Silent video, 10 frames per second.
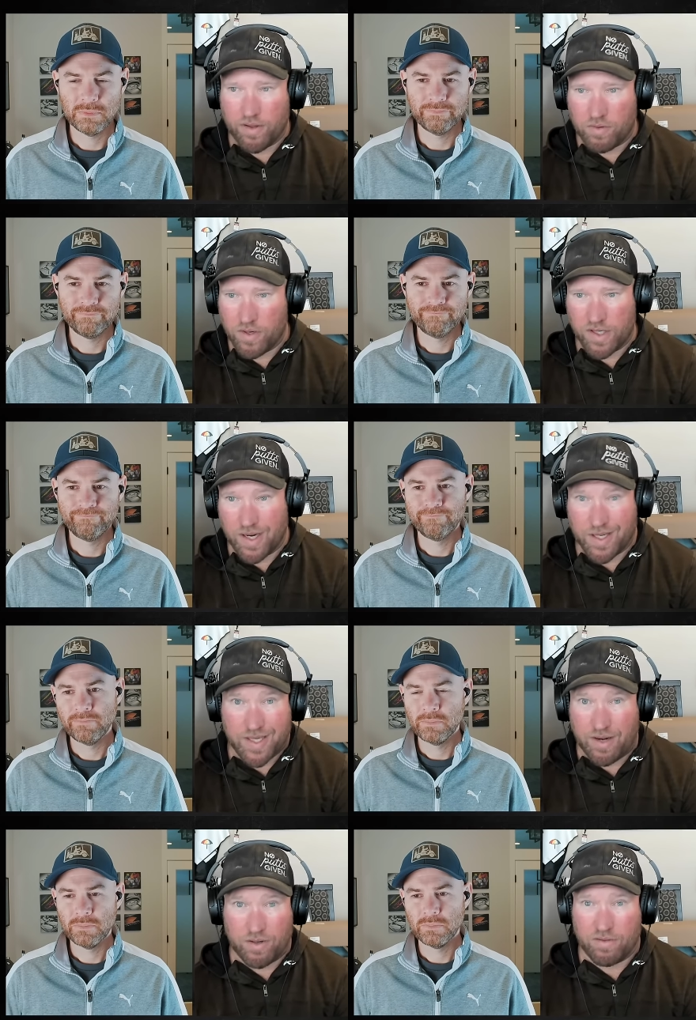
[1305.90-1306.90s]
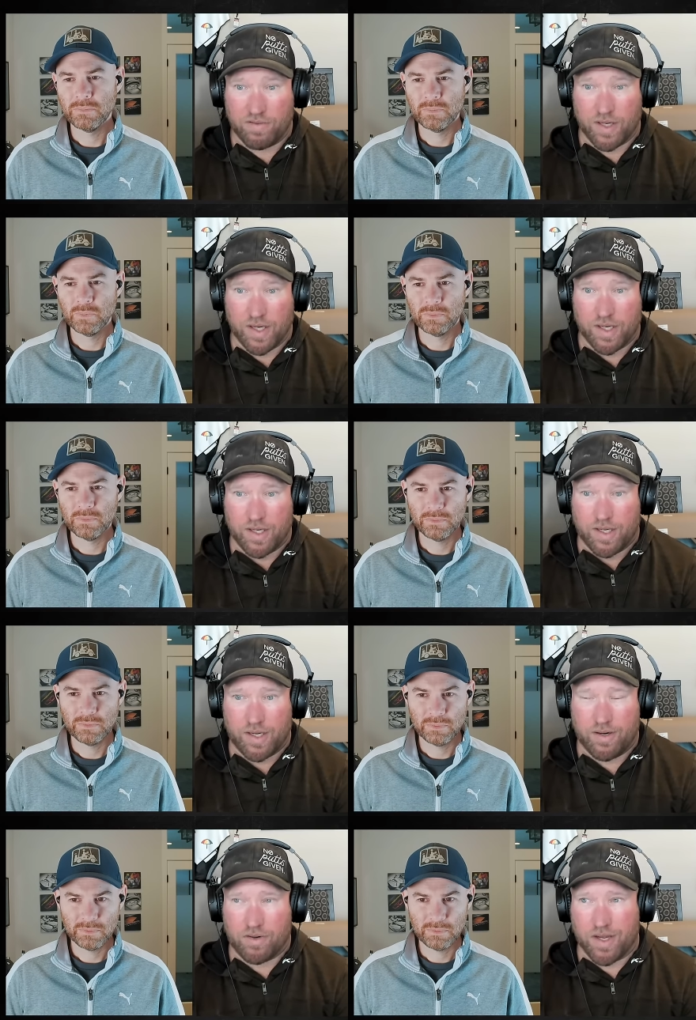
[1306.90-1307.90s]
Speaker 1: three shots out of
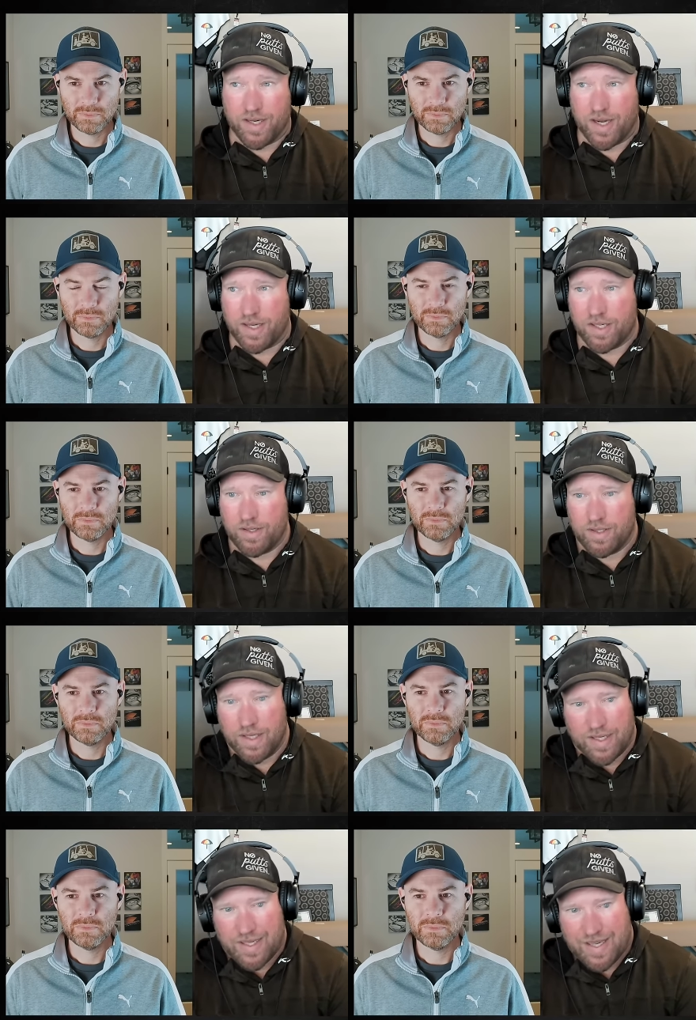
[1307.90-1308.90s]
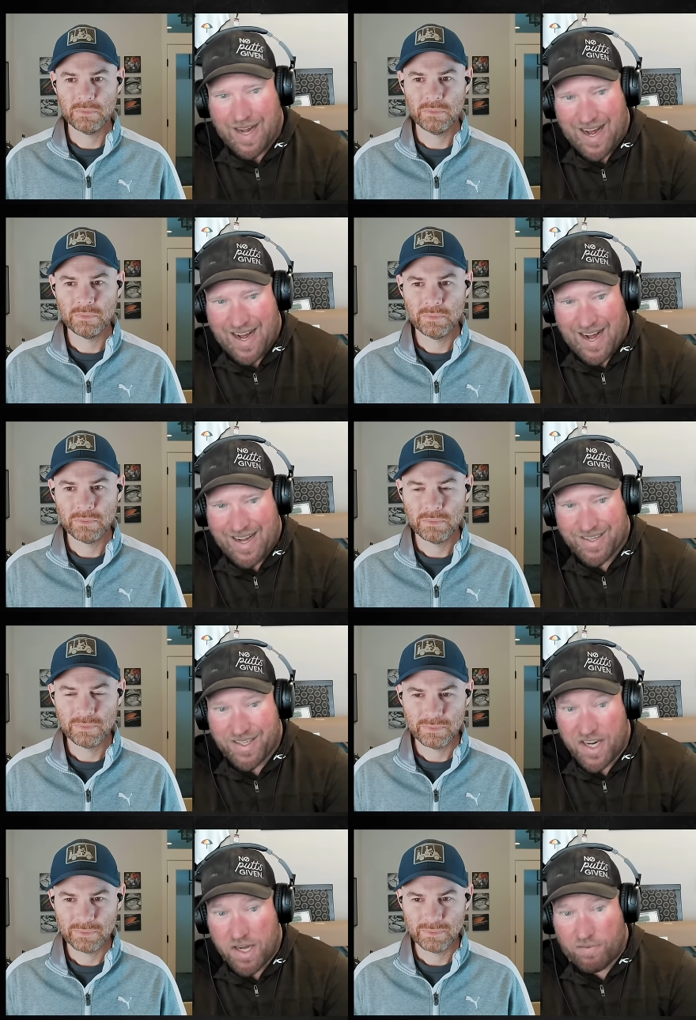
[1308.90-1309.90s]
you know contention.
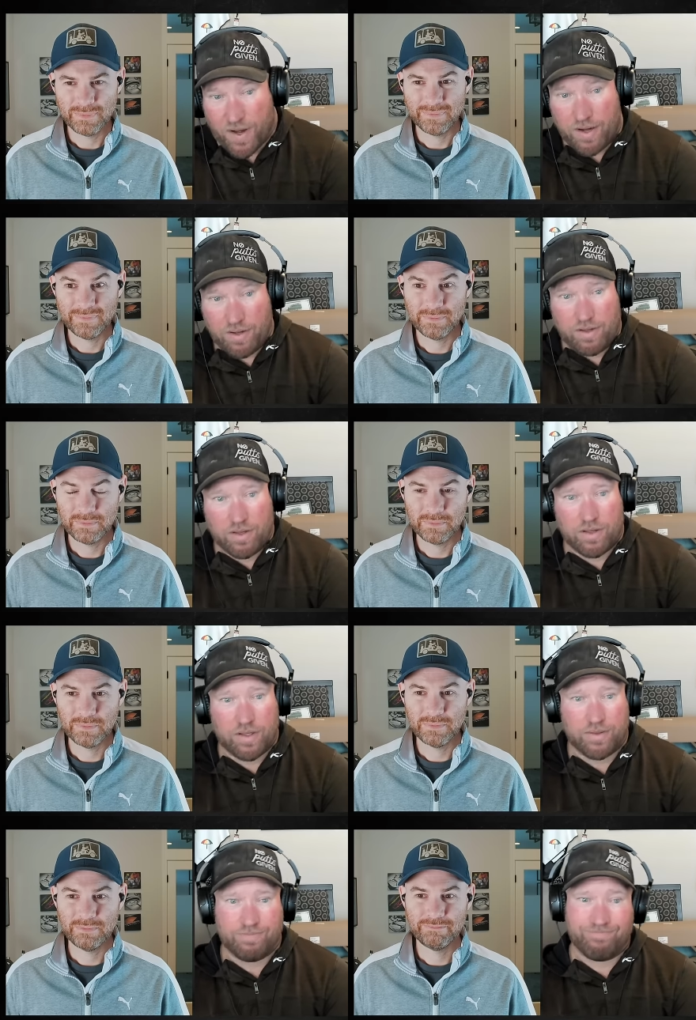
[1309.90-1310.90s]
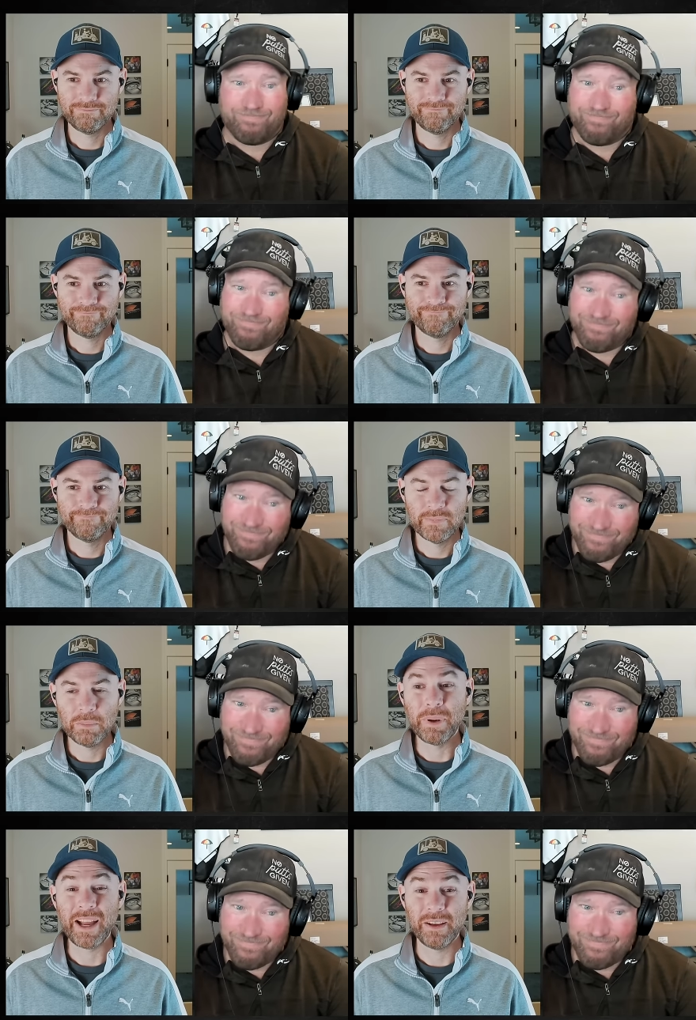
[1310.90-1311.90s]
DFL
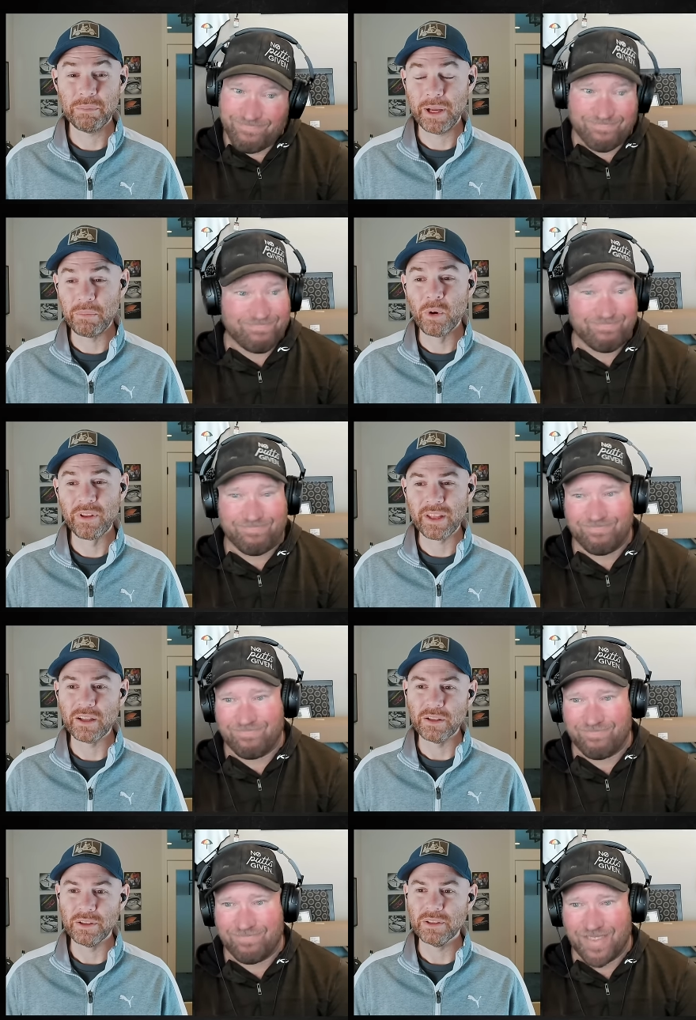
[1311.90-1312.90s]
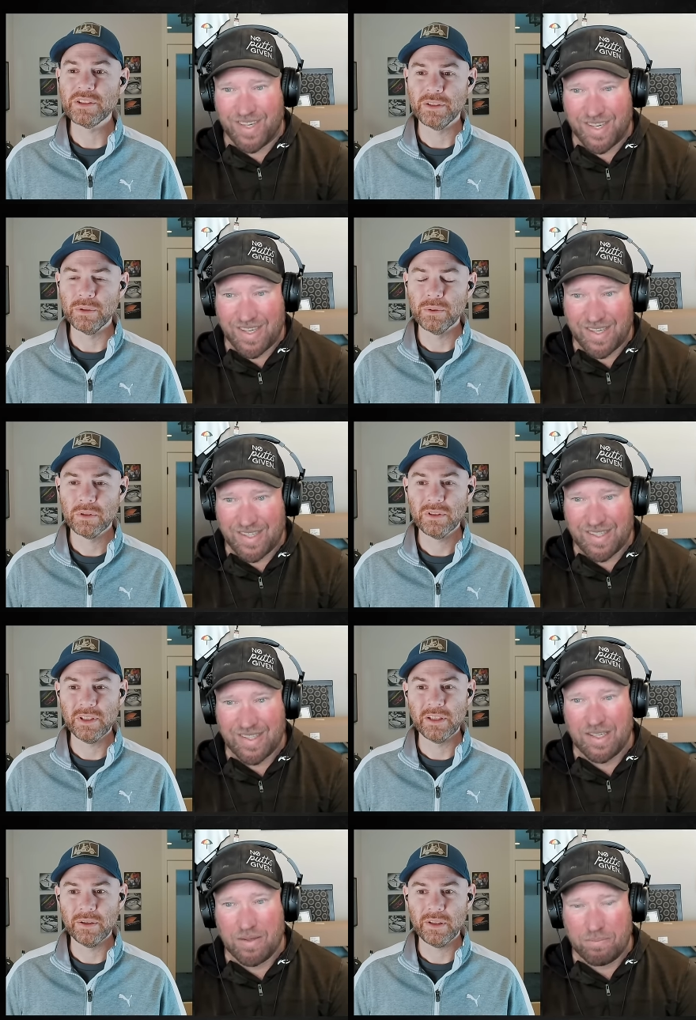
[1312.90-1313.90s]
Speaker 2: by by more than a little too. You
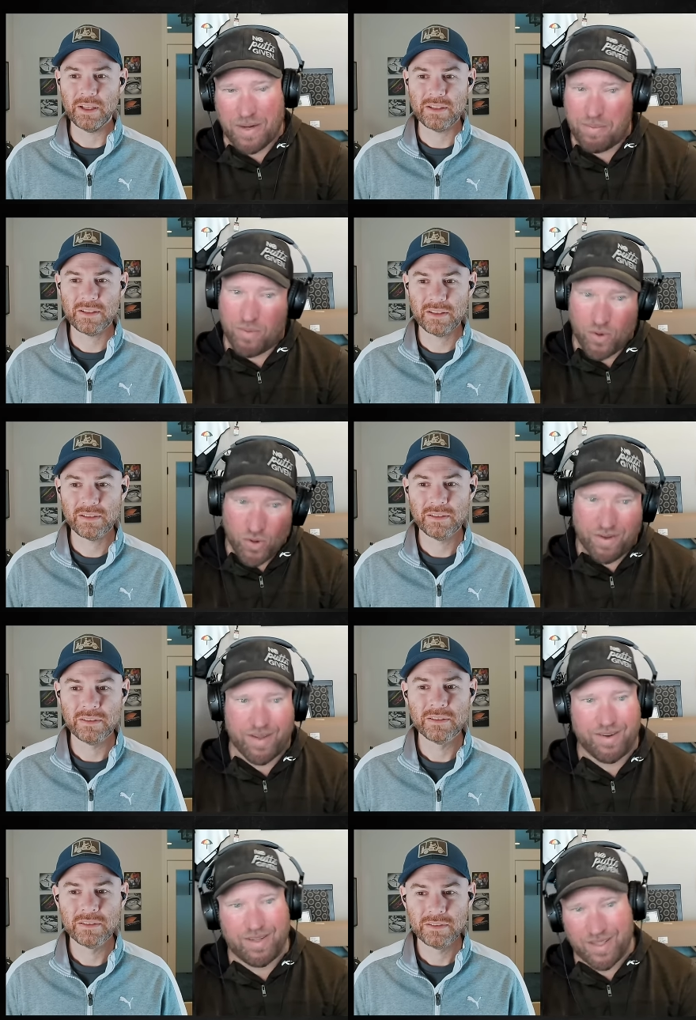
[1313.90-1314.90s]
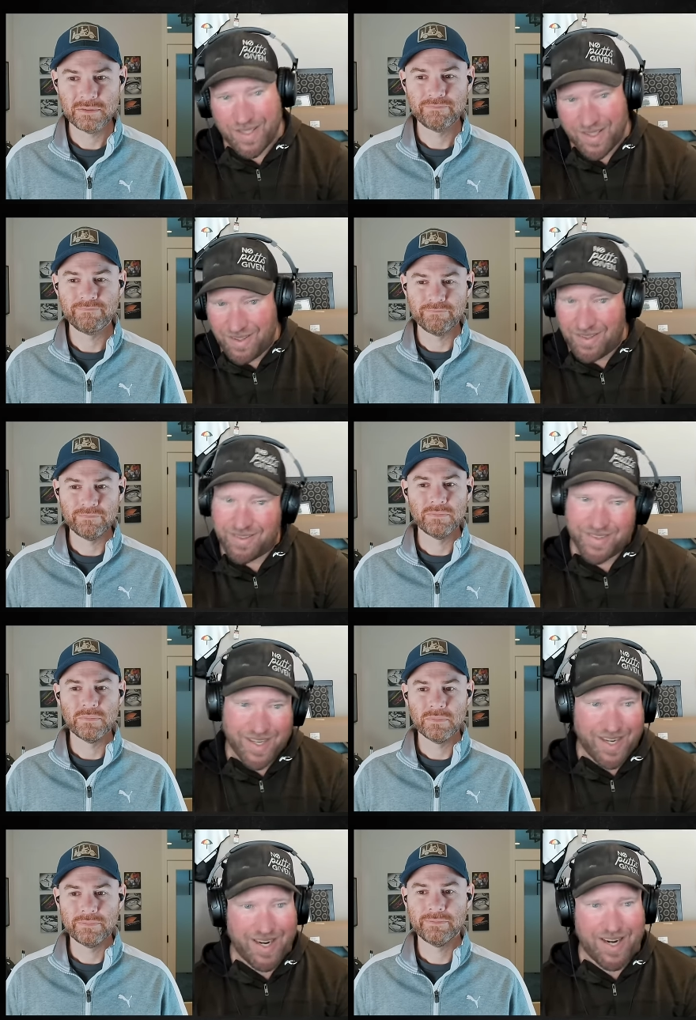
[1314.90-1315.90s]
know that by more
Speaker 1: than a little.
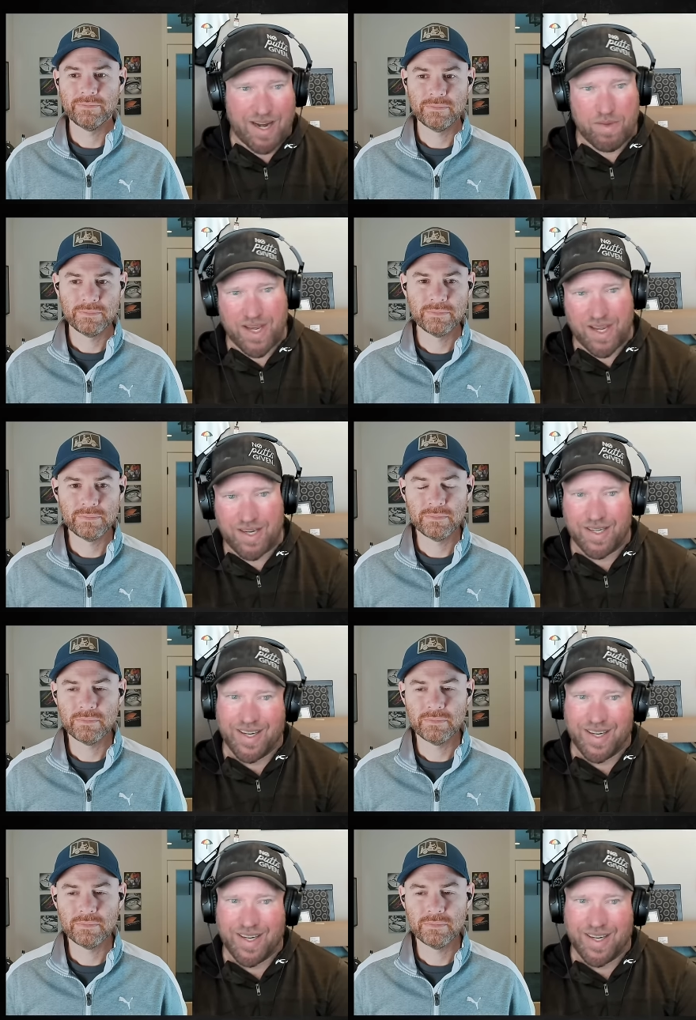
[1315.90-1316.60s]
Yeah, I mean,